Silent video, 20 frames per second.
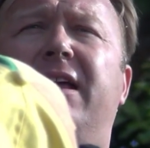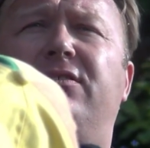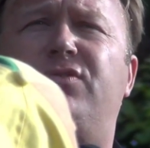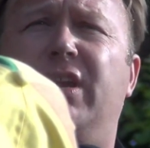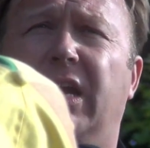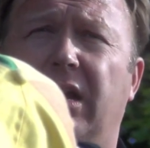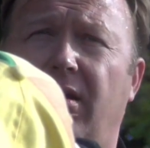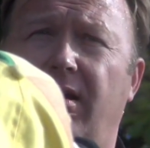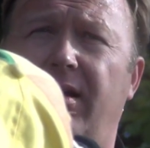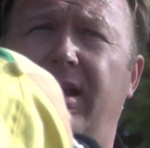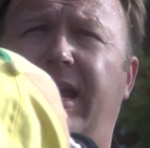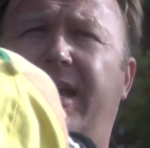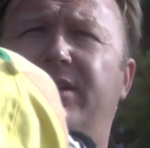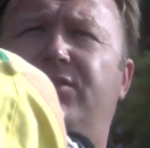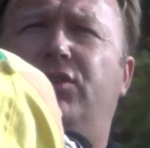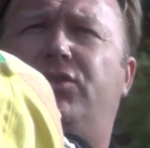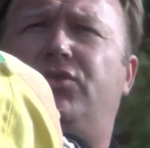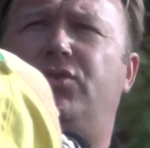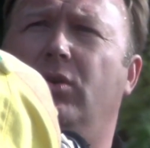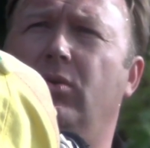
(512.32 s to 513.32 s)
and tyranny
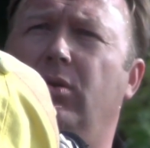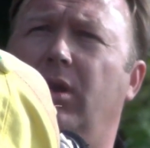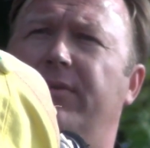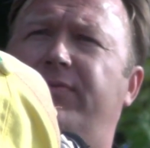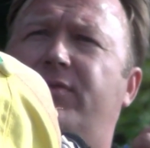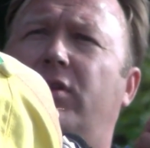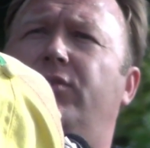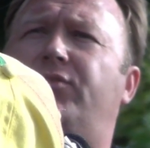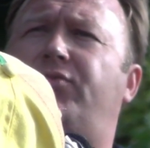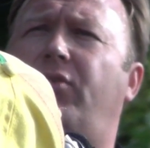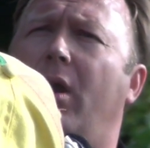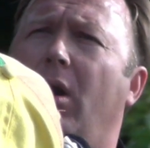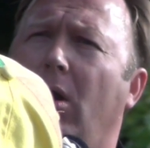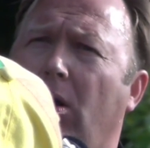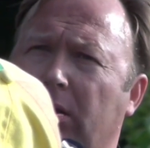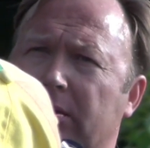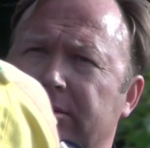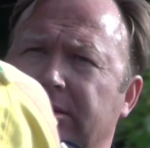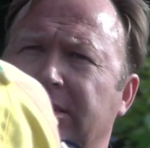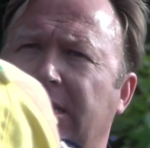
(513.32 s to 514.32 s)
as a tool of
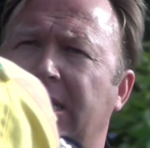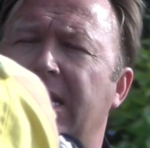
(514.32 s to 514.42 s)
control.